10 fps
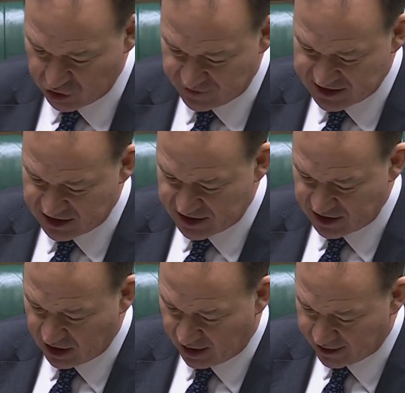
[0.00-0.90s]
the issue of
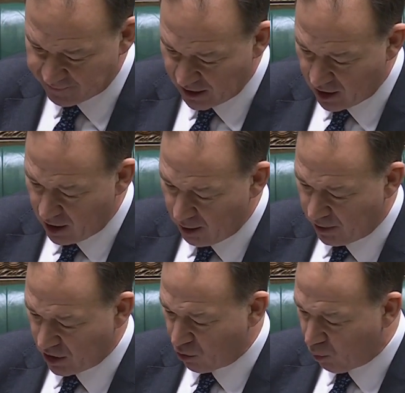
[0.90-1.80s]
assisted dying.
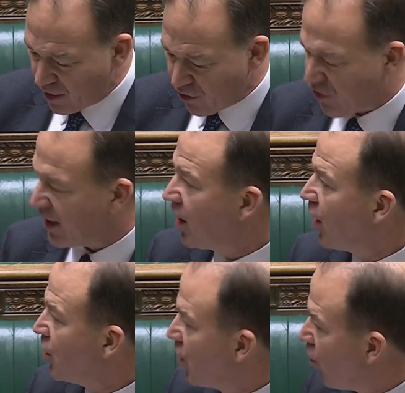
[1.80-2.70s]
But on one thing,
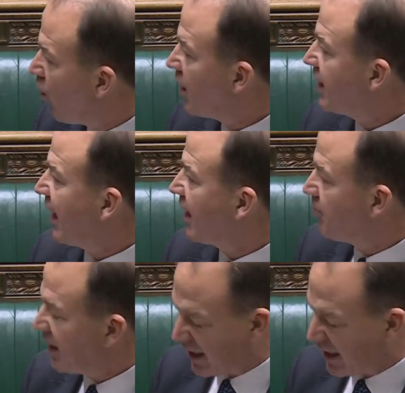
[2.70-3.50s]
no one can